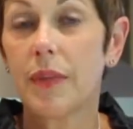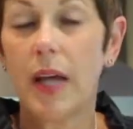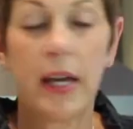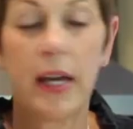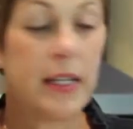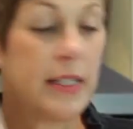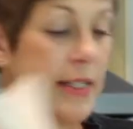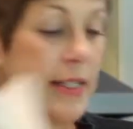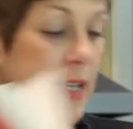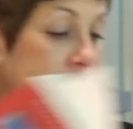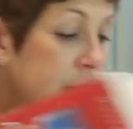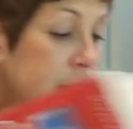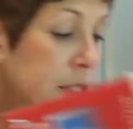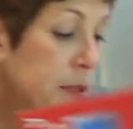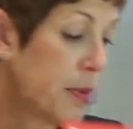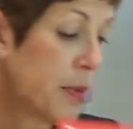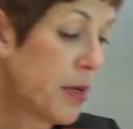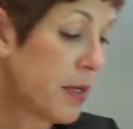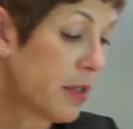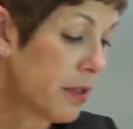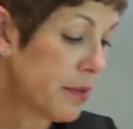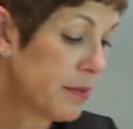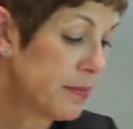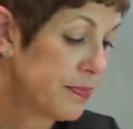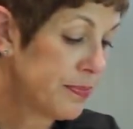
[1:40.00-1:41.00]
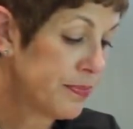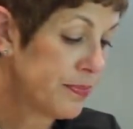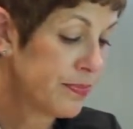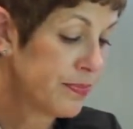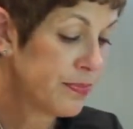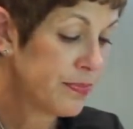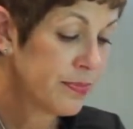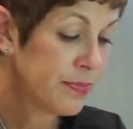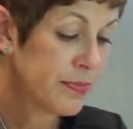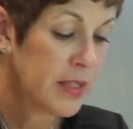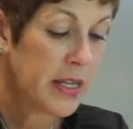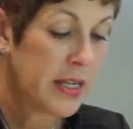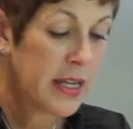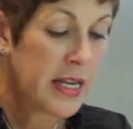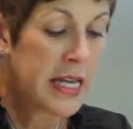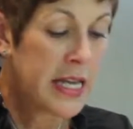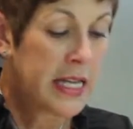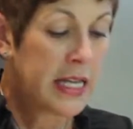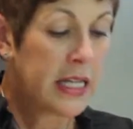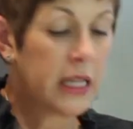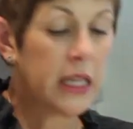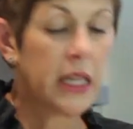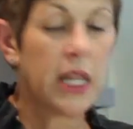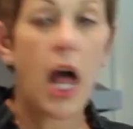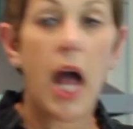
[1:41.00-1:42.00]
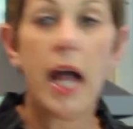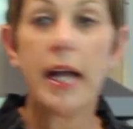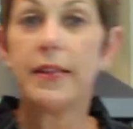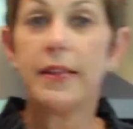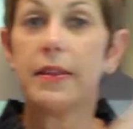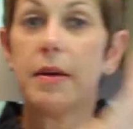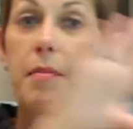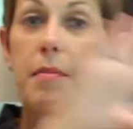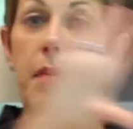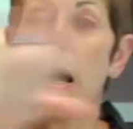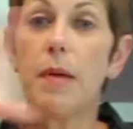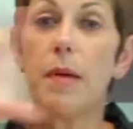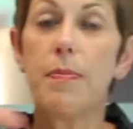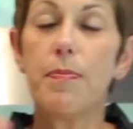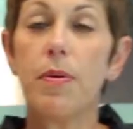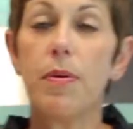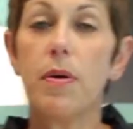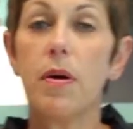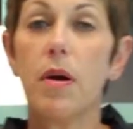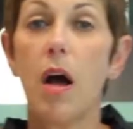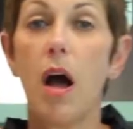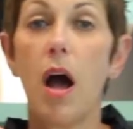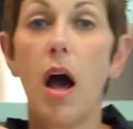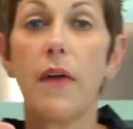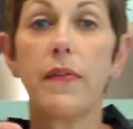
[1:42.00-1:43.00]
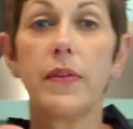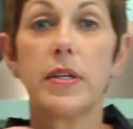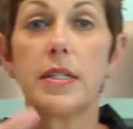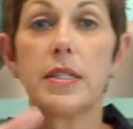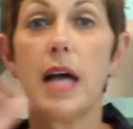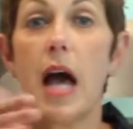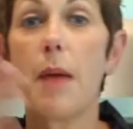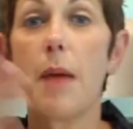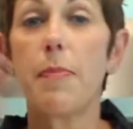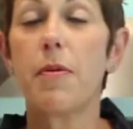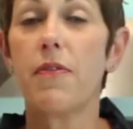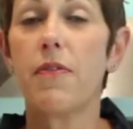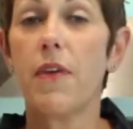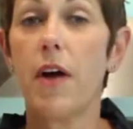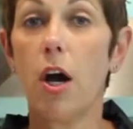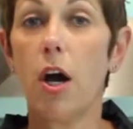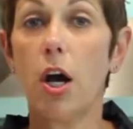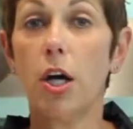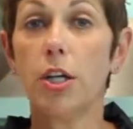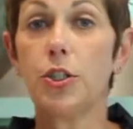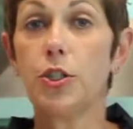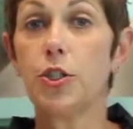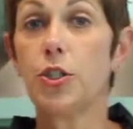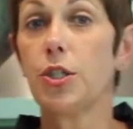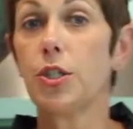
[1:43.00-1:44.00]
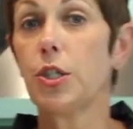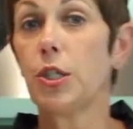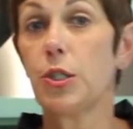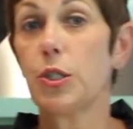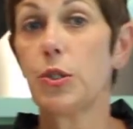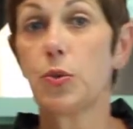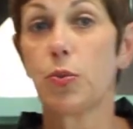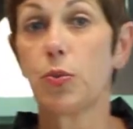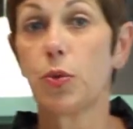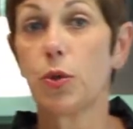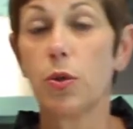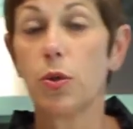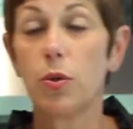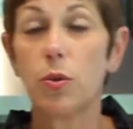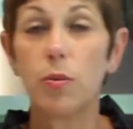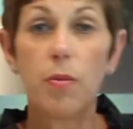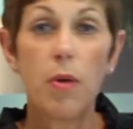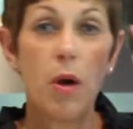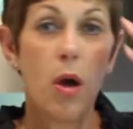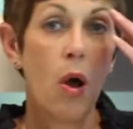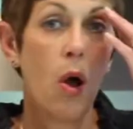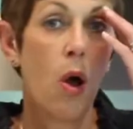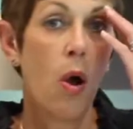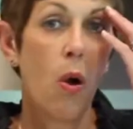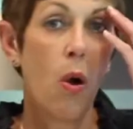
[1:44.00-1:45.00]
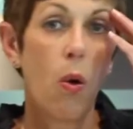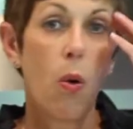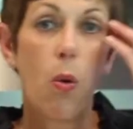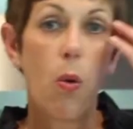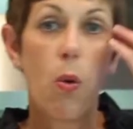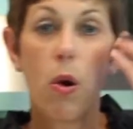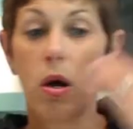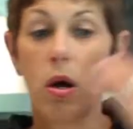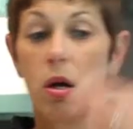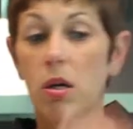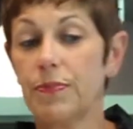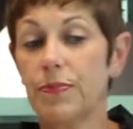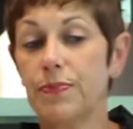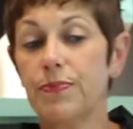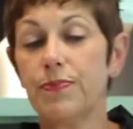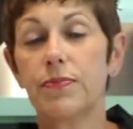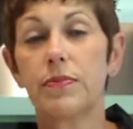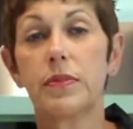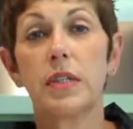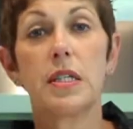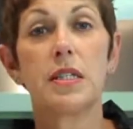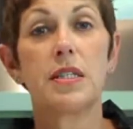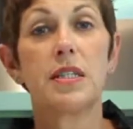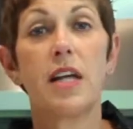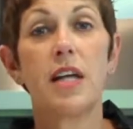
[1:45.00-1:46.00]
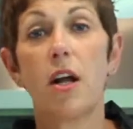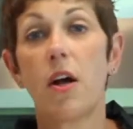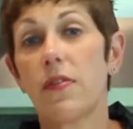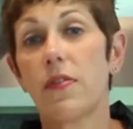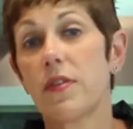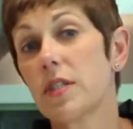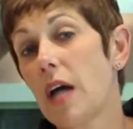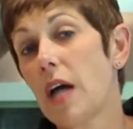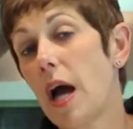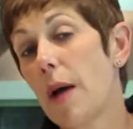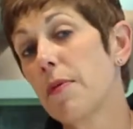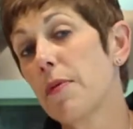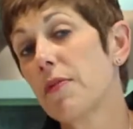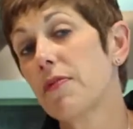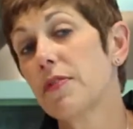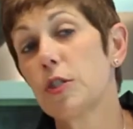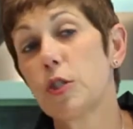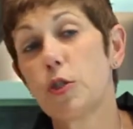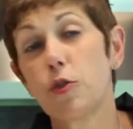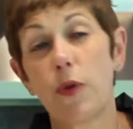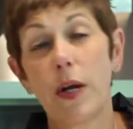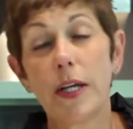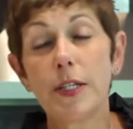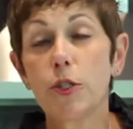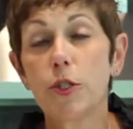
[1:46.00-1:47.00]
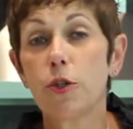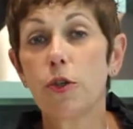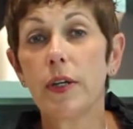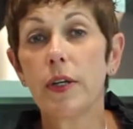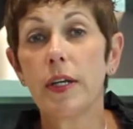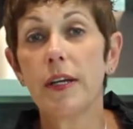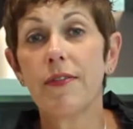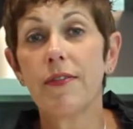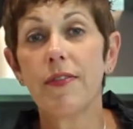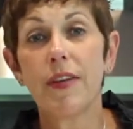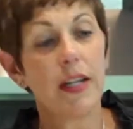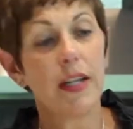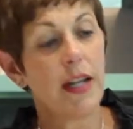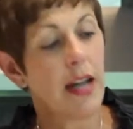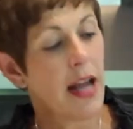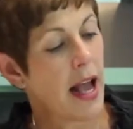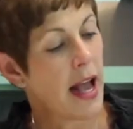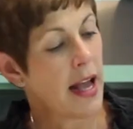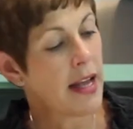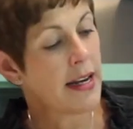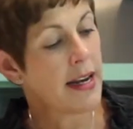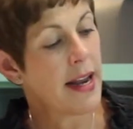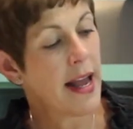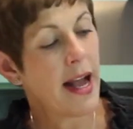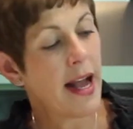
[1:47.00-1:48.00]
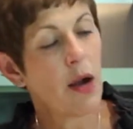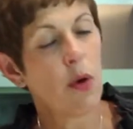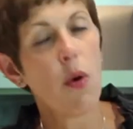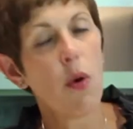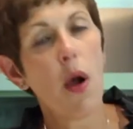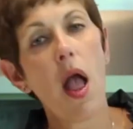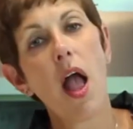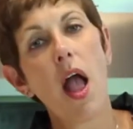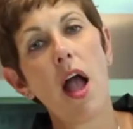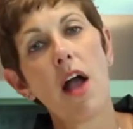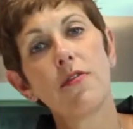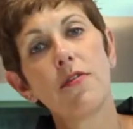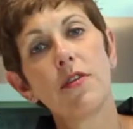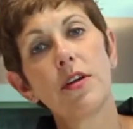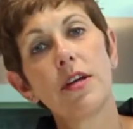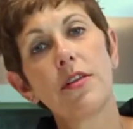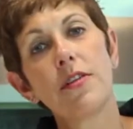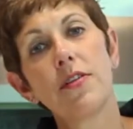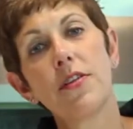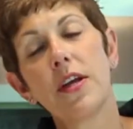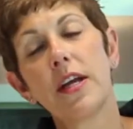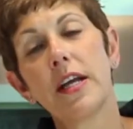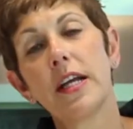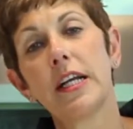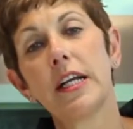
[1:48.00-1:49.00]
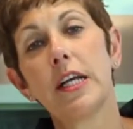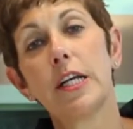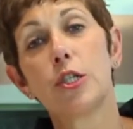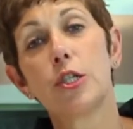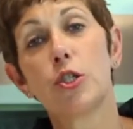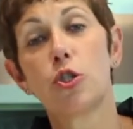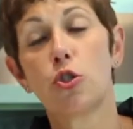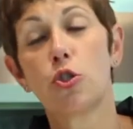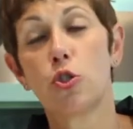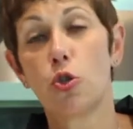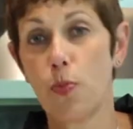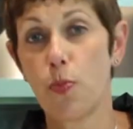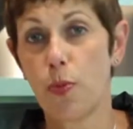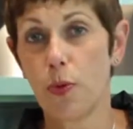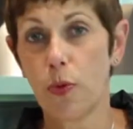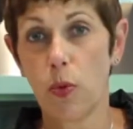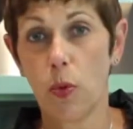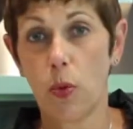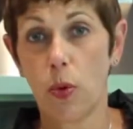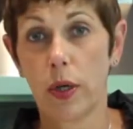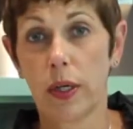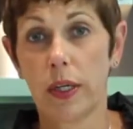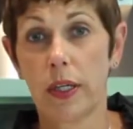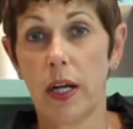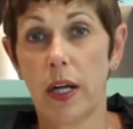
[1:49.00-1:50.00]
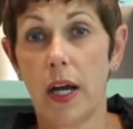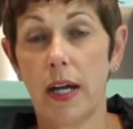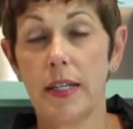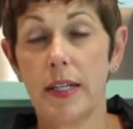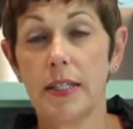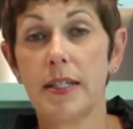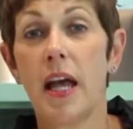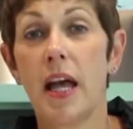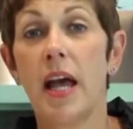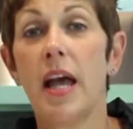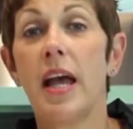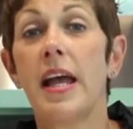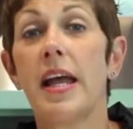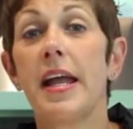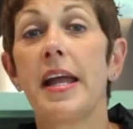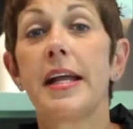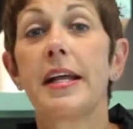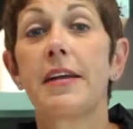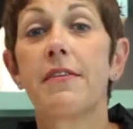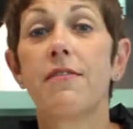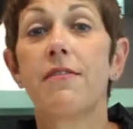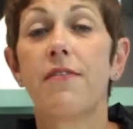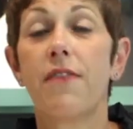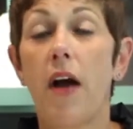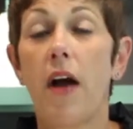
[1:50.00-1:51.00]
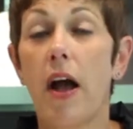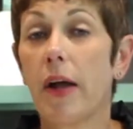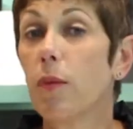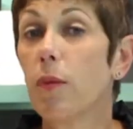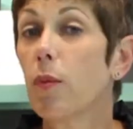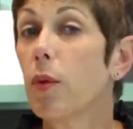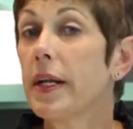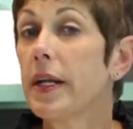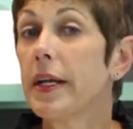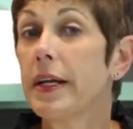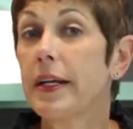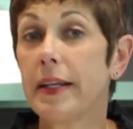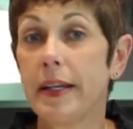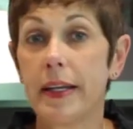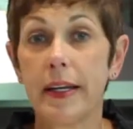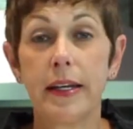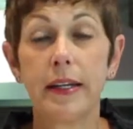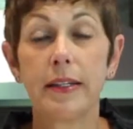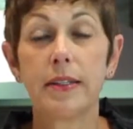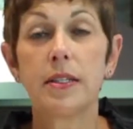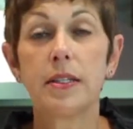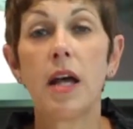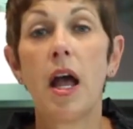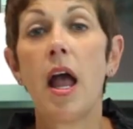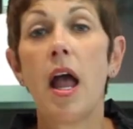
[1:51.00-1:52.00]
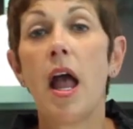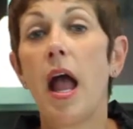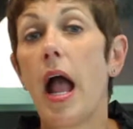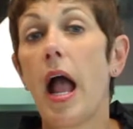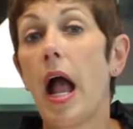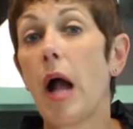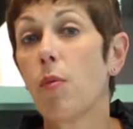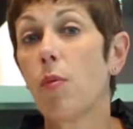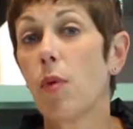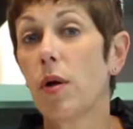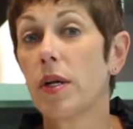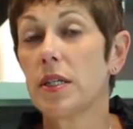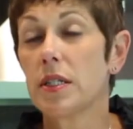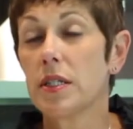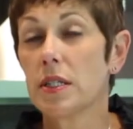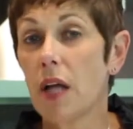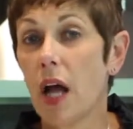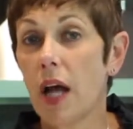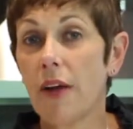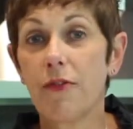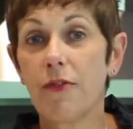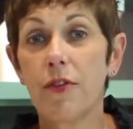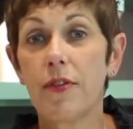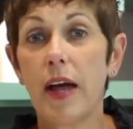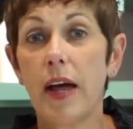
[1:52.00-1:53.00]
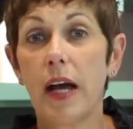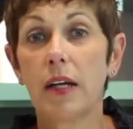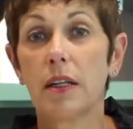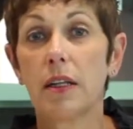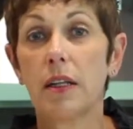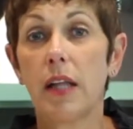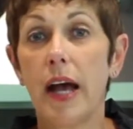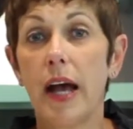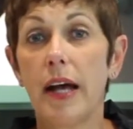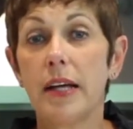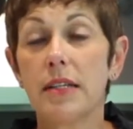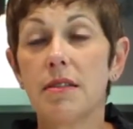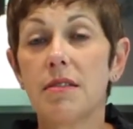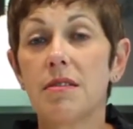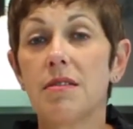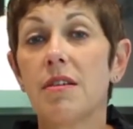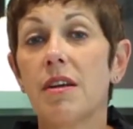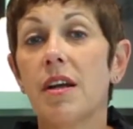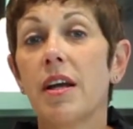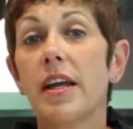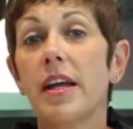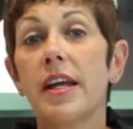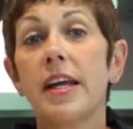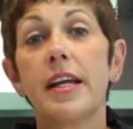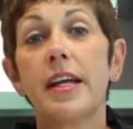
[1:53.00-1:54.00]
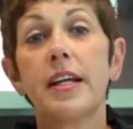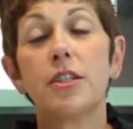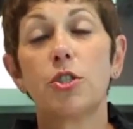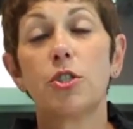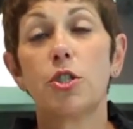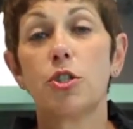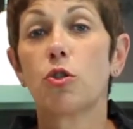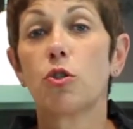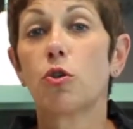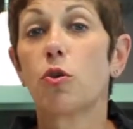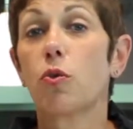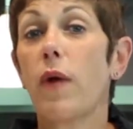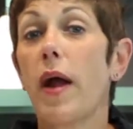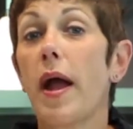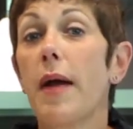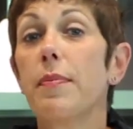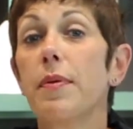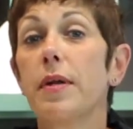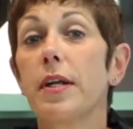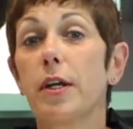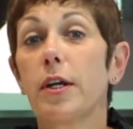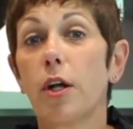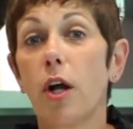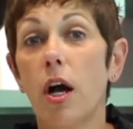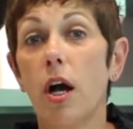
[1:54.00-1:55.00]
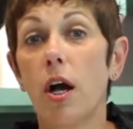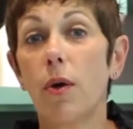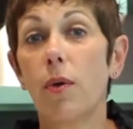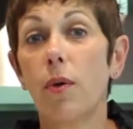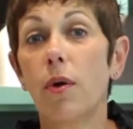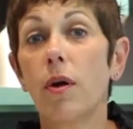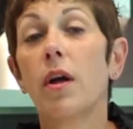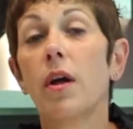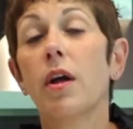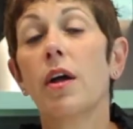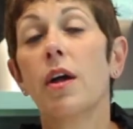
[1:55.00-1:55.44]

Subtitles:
on a textbook. He can line them up on the top of a hutch in his room, or let's say on the top of his dresser even, and now everything is super organized. He can find what he needs, and when it's time for that class, he can just grab it and go.